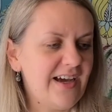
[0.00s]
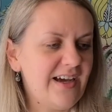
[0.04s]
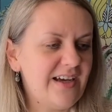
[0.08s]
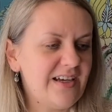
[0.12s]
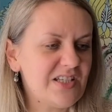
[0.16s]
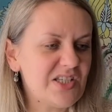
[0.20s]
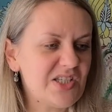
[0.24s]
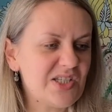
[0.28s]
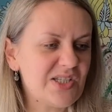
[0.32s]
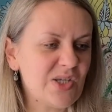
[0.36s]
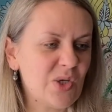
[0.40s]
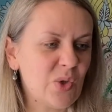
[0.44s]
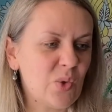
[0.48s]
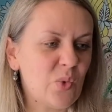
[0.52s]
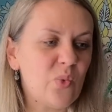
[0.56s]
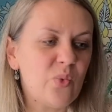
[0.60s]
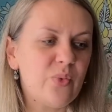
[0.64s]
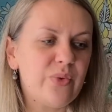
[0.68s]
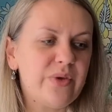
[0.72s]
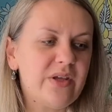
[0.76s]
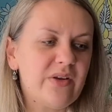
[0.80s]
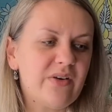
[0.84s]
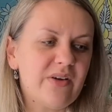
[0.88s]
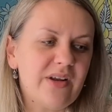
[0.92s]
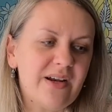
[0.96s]
So
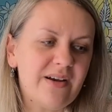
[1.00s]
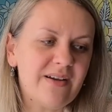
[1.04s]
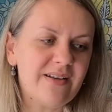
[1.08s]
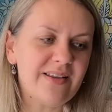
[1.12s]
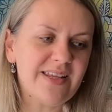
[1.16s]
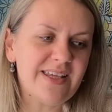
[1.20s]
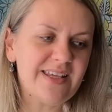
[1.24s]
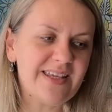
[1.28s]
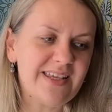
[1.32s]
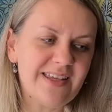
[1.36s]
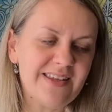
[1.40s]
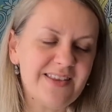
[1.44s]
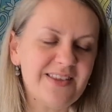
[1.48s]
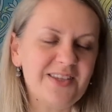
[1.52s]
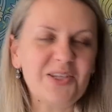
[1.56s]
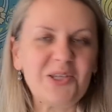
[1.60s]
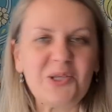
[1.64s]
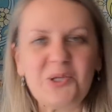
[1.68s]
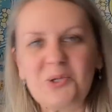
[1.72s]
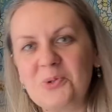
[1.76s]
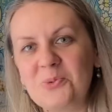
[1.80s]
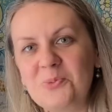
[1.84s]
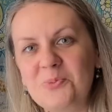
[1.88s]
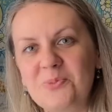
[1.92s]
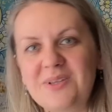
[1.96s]
we rarely get the
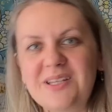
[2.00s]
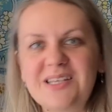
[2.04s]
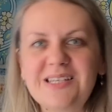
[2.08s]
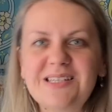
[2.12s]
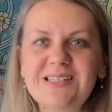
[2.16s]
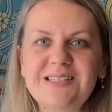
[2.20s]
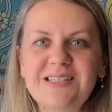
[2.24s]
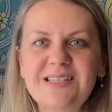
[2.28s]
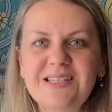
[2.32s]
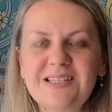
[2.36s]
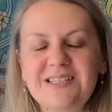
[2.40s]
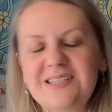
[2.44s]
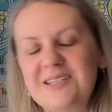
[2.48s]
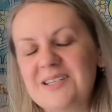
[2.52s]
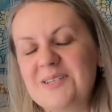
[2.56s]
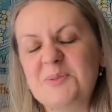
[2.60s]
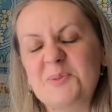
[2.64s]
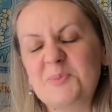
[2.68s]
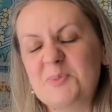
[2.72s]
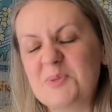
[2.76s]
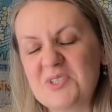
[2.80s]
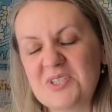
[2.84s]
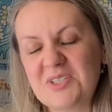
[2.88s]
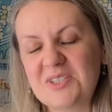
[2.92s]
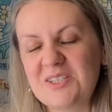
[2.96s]
new places,
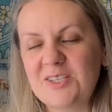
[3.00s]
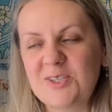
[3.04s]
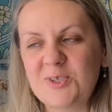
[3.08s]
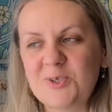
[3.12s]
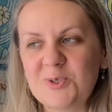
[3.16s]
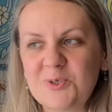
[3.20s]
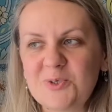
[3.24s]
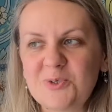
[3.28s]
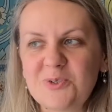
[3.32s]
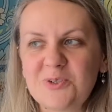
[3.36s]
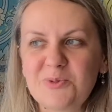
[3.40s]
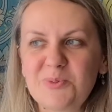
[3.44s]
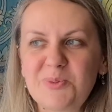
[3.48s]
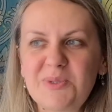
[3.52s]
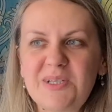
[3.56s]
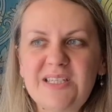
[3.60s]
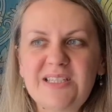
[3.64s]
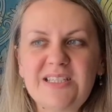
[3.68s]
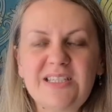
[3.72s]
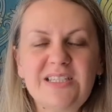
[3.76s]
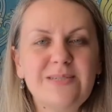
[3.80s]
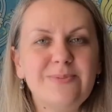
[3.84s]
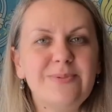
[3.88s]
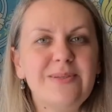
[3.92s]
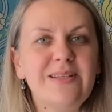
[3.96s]
especially new cool
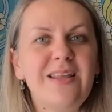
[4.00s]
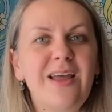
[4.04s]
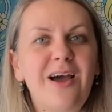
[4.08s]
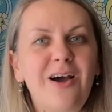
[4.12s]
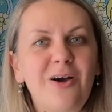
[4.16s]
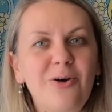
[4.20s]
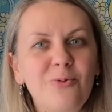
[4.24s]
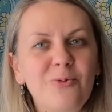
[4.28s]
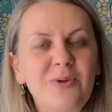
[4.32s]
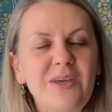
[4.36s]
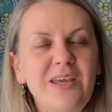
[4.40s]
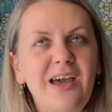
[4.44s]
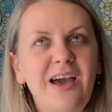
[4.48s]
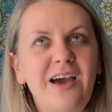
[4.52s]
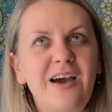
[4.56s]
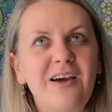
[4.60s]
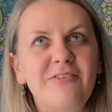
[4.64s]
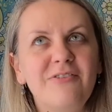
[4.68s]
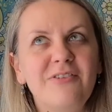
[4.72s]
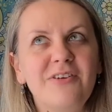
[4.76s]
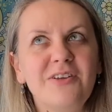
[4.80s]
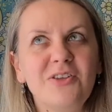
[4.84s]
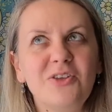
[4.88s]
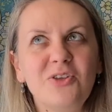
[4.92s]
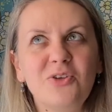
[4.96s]
places. But now we
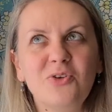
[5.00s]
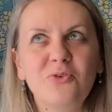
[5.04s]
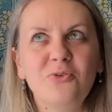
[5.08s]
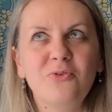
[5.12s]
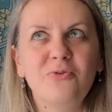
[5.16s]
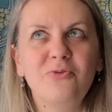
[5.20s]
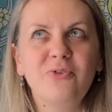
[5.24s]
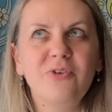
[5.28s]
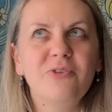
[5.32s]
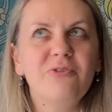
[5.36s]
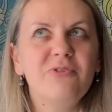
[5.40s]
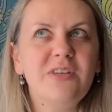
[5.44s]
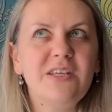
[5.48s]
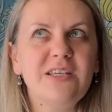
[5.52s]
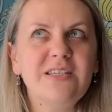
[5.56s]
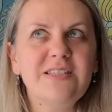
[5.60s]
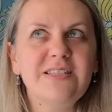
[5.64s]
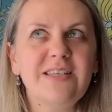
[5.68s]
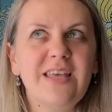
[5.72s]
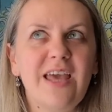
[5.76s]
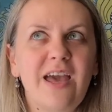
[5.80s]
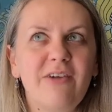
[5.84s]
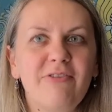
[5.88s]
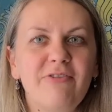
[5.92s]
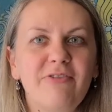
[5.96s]
have a new 50s
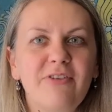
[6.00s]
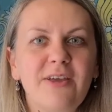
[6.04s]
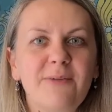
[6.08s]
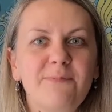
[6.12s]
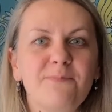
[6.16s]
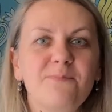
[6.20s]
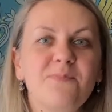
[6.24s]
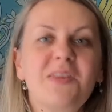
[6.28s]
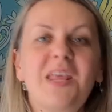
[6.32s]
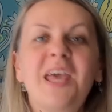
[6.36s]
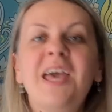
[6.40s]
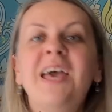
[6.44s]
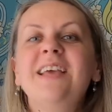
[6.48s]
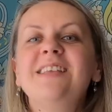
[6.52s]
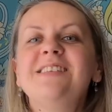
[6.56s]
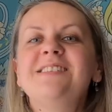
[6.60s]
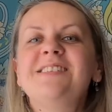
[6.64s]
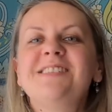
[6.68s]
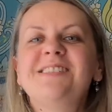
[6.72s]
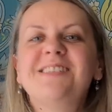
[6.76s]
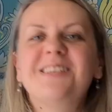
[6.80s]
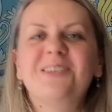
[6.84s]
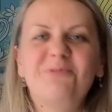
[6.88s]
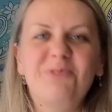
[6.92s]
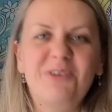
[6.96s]
cafe.
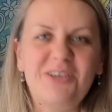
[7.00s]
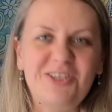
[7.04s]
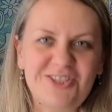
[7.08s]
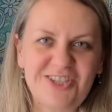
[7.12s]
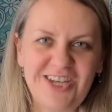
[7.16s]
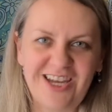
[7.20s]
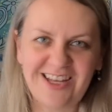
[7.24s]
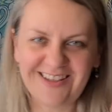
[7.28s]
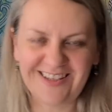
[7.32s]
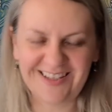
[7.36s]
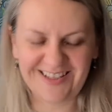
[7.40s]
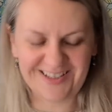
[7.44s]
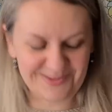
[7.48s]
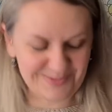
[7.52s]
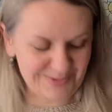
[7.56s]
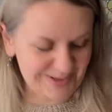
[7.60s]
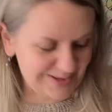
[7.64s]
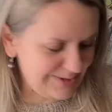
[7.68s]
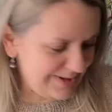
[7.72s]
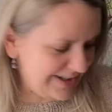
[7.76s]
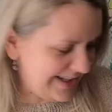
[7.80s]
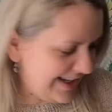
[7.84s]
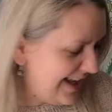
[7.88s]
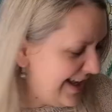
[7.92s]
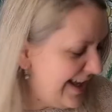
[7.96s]
Just a quick chat in
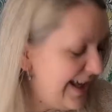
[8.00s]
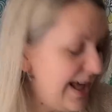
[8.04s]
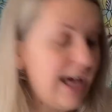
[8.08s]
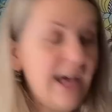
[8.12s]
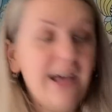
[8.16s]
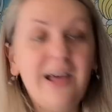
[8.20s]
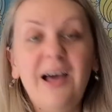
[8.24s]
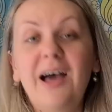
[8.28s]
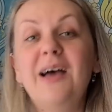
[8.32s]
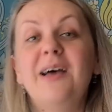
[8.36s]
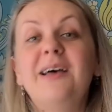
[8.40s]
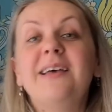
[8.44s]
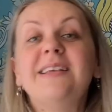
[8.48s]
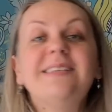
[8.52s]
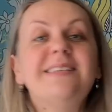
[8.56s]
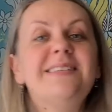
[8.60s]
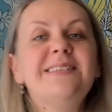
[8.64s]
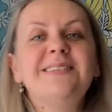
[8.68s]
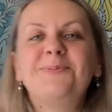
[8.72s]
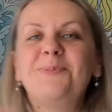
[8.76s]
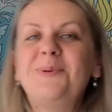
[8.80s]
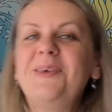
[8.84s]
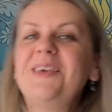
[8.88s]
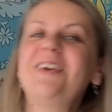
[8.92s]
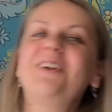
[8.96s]
between.
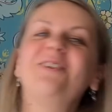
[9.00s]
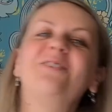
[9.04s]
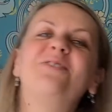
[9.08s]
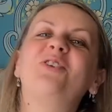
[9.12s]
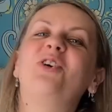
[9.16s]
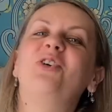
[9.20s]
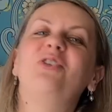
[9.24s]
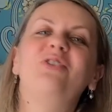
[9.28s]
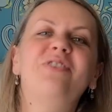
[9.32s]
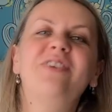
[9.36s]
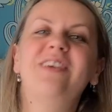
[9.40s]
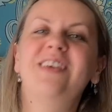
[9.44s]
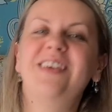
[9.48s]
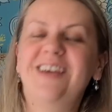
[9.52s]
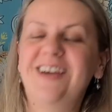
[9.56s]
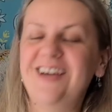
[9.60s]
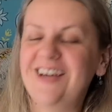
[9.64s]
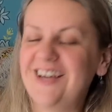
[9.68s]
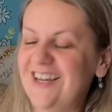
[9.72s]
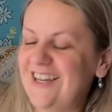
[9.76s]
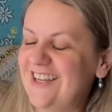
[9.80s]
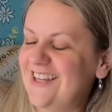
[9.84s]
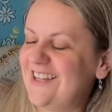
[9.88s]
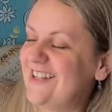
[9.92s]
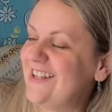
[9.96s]
Speaking of coffee, yeah.
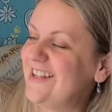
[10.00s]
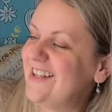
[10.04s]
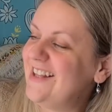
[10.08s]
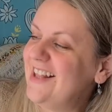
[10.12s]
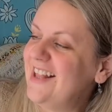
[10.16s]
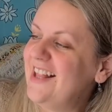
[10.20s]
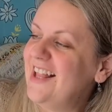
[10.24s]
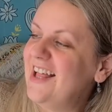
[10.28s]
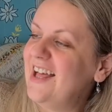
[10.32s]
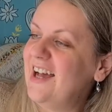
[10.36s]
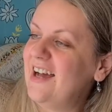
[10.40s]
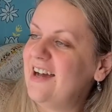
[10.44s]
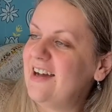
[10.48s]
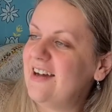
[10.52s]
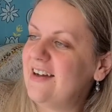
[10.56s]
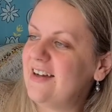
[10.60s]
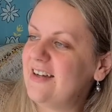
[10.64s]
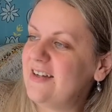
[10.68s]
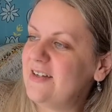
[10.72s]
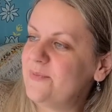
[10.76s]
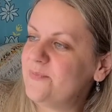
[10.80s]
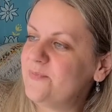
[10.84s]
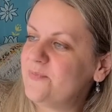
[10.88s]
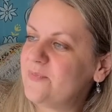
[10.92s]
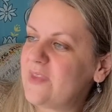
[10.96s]

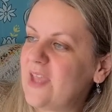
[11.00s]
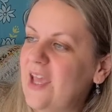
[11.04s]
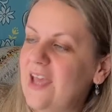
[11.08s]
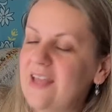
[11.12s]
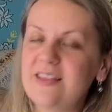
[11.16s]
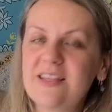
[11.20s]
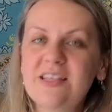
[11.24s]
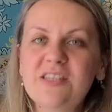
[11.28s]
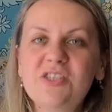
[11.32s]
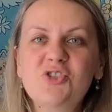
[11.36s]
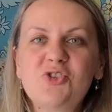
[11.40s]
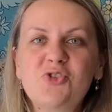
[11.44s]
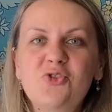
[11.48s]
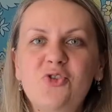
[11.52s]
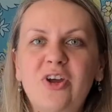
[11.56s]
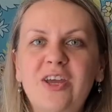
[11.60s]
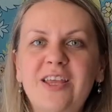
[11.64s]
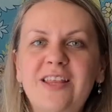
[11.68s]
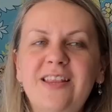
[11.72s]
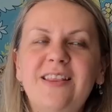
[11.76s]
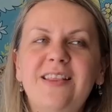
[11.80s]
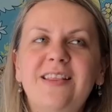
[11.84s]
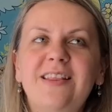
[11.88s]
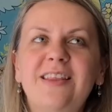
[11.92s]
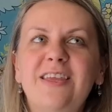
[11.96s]
And it's
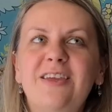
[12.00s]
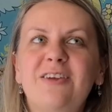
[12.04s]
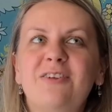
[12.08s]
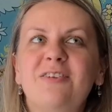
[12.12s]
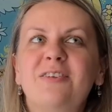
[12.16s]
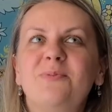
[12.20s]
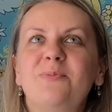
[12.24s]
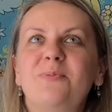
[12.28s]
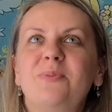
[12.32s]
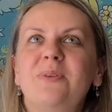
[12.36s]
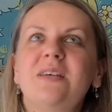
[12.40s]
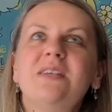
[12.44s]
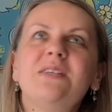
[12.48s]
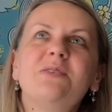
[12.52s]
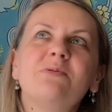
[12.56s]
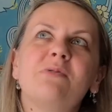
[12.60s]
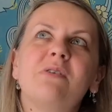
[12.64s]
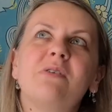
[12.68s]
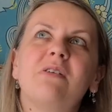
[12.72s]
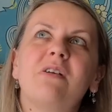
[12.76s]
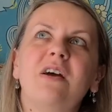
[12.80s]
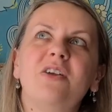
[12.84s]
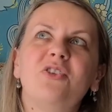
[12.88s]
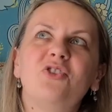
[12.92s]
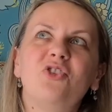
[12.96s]
right near the place
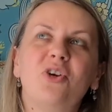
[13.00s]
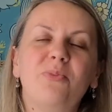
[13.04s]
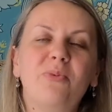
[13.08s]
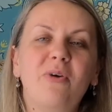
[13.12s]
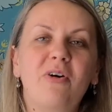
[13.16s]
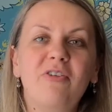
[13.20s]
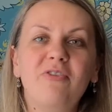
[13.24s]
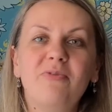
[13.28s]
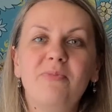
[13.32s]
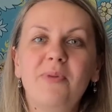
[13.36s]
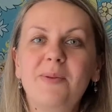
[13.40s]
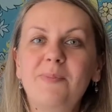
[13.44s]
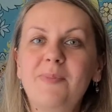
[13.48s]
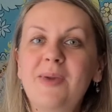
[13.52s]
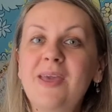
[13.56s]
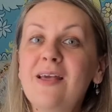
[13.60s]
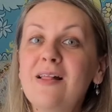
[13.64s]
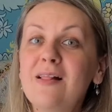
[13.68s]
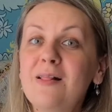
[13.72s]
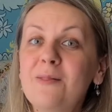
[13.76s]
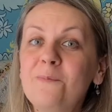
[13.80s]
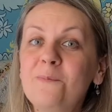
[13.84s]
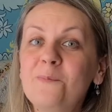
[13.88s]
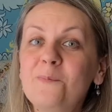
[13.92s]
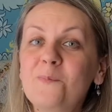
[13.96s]
where I drop off my
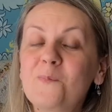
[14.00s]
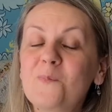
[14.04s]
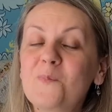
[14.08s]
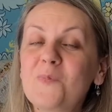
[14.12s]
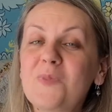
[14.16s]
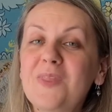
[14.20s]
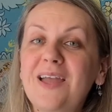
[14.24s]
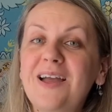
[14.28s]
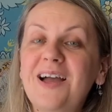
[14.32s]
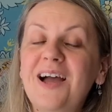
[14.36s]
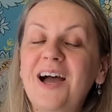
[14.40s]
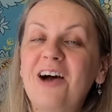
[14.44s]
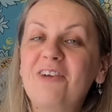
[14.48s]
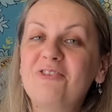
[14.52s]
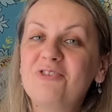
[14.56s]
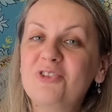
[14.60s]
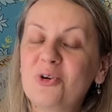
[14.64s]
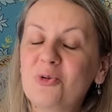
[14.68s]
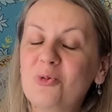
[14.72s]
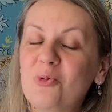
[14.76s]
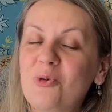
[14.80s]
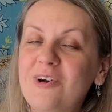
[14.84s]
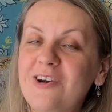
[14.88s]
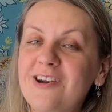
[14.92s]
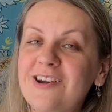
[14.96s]
mail
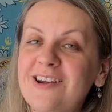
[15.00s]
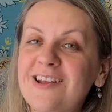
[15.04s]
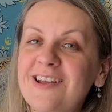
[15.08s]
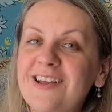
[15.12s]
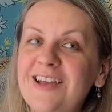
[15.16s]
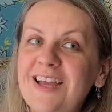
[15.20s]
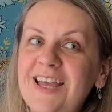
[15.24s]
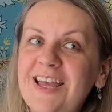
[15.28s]
after work.